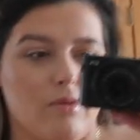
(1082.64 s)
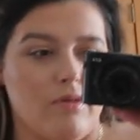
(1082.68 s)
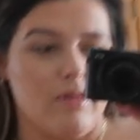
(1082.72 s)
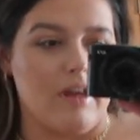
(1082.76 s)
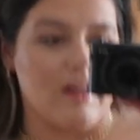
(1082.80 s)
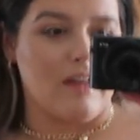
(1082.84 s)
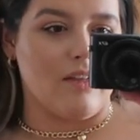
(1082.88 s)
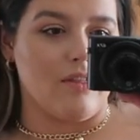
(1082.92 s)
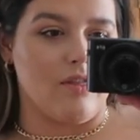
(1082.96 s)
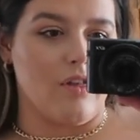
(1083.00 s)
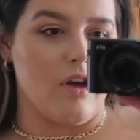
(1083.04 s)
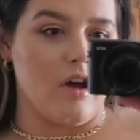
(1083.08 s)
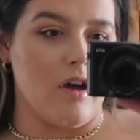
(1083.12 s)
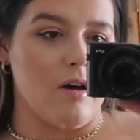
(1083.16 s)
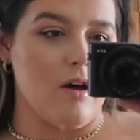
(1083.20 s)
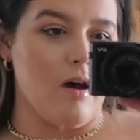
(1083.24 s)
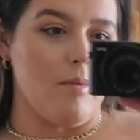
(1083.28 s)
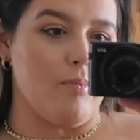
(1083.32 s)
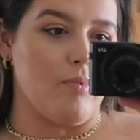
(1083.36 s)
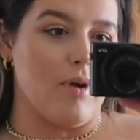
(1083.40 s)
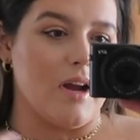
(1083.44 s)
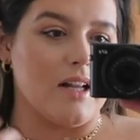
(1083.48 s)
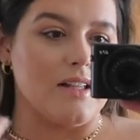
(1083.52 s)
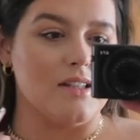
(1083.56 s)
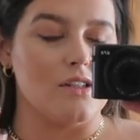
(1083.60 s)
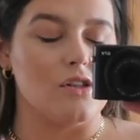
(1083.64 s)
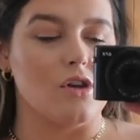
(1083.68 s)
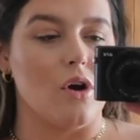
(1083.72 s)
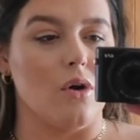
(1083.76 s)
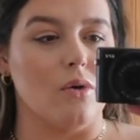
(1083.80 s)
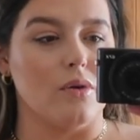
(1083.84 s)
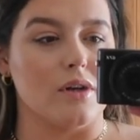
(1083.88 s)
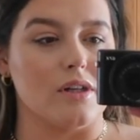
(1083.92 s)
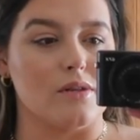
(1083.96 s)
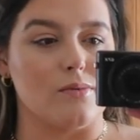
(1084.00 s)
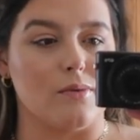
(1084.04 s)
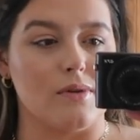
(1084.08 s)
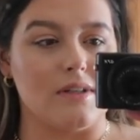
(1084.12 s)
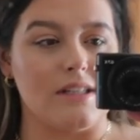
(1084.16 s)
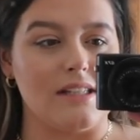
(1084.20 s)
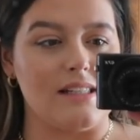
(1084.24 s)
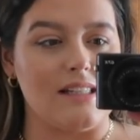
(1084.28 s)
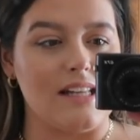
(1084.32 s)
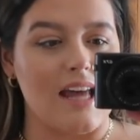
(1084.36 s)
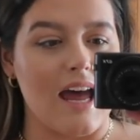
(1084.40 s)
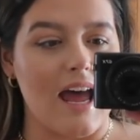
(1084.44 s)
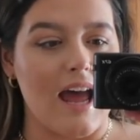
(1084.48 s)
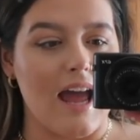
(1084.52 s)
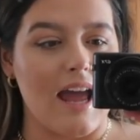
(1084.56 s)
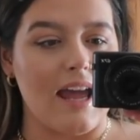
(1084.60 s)
think that a brand's told us what to
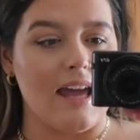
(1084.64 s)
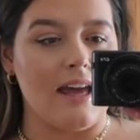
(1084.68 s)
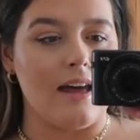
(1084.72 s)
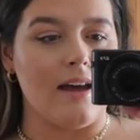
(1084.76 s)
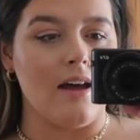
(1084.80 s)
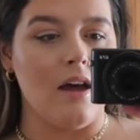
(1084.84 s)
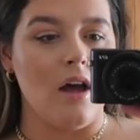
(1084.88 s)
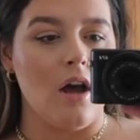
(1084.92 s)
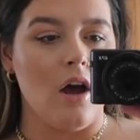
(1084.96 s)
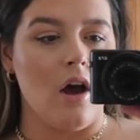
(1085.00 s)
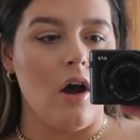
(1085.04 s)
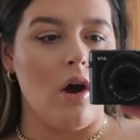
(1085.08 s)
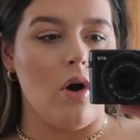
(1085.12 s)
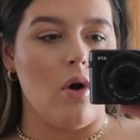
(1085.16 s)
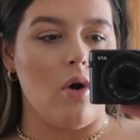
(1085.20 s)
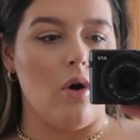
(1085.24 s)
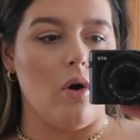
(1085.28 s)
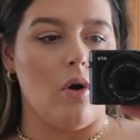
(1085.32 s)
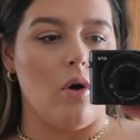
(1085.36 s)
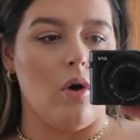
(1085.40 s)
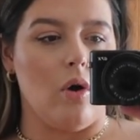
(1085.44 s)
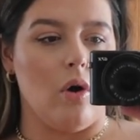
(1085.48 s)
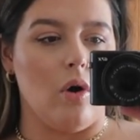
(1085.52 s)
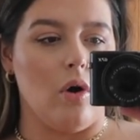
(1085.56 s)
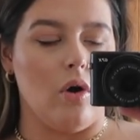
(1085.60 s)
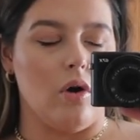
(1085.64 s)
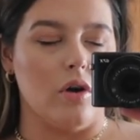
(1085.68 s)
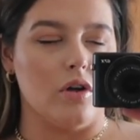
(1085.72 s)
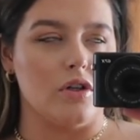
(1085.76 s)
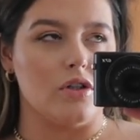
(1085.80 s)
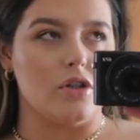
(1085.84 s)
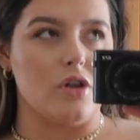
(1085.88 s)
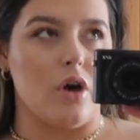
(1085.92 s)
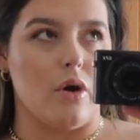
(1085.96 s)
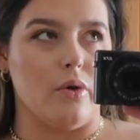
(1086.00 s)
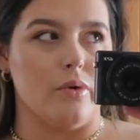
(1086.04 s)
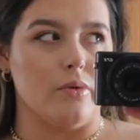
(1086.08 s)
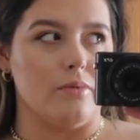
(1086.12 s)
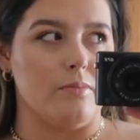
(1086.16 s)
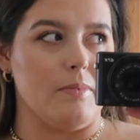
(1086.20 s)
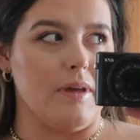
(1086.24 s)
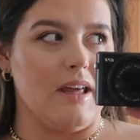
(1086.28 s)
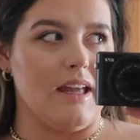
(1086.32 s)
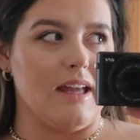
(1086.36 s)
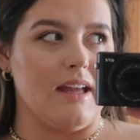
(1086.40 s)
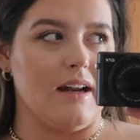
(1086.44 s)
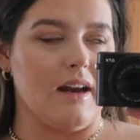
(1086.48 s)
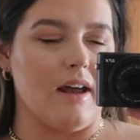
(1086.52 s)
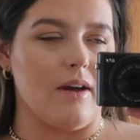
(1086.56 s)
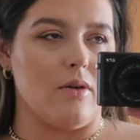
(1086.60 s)
say or told
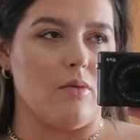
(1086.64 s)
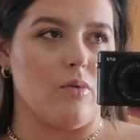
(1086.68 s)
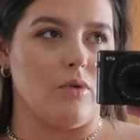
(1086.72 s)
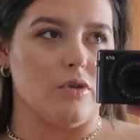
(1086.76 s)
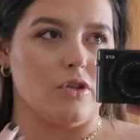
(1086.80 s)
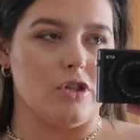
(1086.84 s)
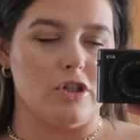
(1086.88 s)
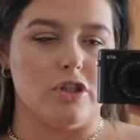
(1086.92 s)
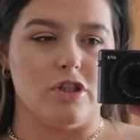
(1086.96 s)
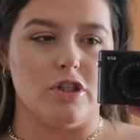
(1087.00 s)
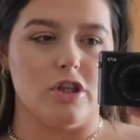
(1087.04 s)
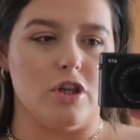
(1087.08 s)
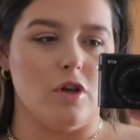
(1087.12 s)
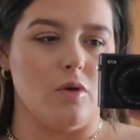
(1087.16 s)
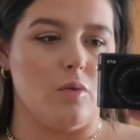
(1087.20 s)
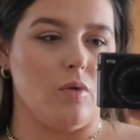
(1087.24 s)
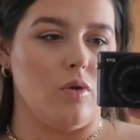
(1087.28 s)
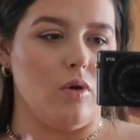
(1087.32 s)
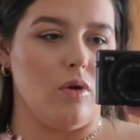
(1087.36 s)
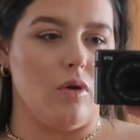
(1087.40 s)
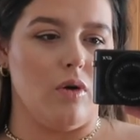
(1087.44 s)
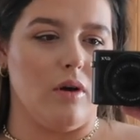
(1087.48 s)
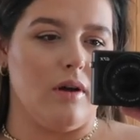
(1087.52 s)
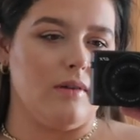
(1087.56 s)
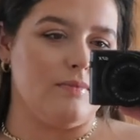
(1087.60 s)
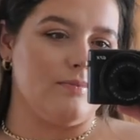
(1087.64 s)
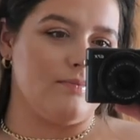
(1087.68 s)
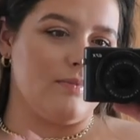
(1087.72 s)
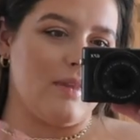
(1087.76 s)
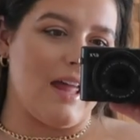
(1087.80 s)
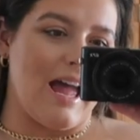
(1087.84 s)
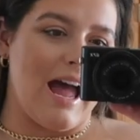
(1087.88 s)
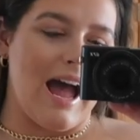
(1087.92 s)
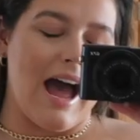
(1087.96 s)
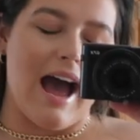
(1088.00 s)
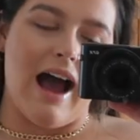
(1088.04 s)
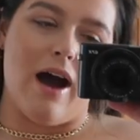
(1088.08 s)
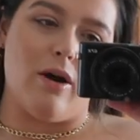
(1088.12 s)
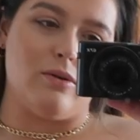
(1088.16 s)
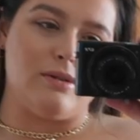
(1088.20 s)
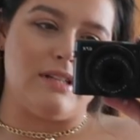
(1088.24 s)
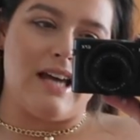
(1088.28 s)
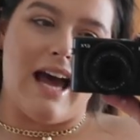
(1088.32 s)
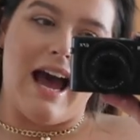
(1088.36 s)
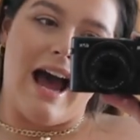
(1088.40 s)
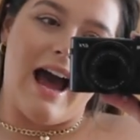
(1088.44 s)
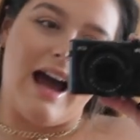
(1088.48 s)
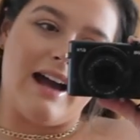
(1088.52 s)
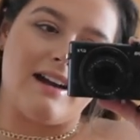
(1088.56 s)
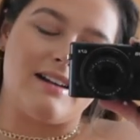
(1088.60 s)
me like what to do or how
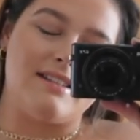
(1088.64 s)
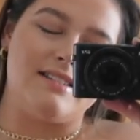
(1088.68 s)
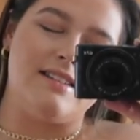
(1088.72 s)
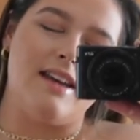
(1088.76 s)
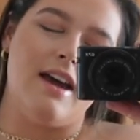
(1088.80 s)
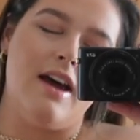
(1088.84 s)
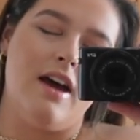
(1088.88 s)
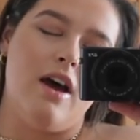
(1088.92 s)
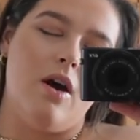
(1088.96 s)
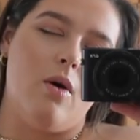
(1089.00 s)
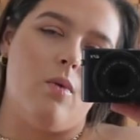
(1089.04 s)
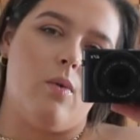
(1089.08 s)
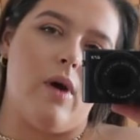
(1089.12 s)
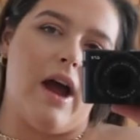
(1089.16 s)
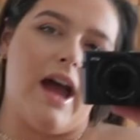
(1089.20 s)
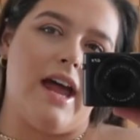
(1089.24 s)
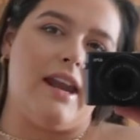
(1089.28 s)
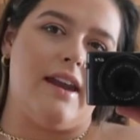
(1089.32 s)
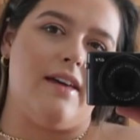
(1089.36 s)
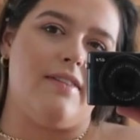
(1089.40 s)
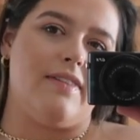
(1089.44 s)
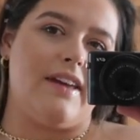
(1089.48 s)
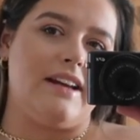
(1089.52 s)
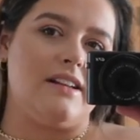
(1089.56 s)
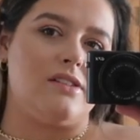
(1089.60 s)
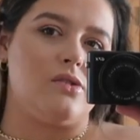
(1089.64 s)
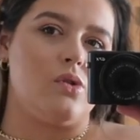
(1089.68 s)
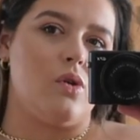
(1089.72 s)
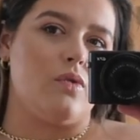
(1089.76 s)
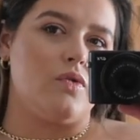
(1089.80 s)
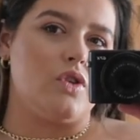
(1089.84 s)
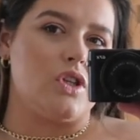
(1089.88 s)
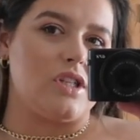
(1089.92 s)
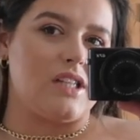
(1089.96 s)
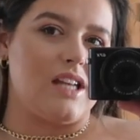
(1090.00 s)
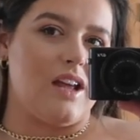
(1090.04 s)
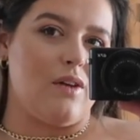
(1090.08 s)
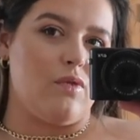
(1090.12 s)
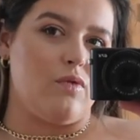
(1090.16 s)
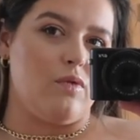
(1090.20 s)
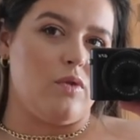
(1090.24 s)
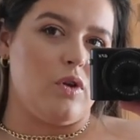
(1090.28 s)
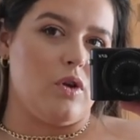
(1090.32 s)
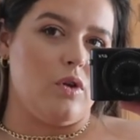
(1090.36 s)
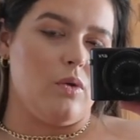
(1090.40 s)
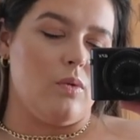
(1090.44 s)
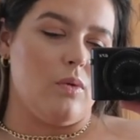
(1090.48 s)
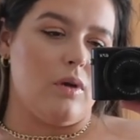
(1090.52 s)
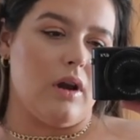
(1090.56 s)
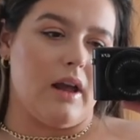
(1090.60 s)
to act, when they sort of just give
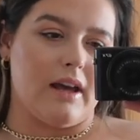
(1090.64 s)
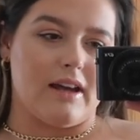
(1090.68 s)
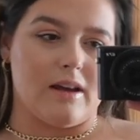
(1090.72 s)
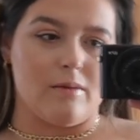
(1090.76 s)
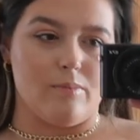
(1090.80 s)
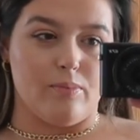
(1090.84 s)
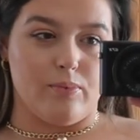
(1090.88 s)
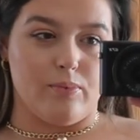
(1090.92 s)
you like a